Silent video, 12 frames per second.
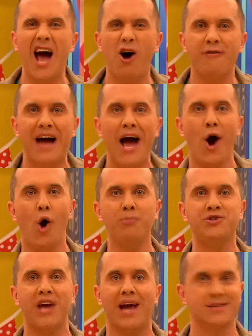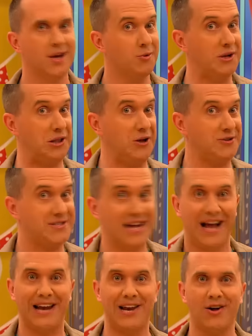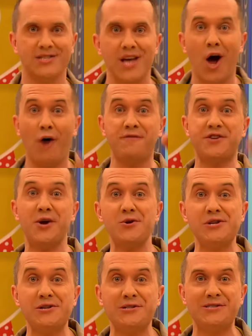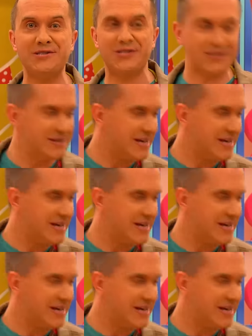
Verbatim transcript: of our object with lots and lots of doodles.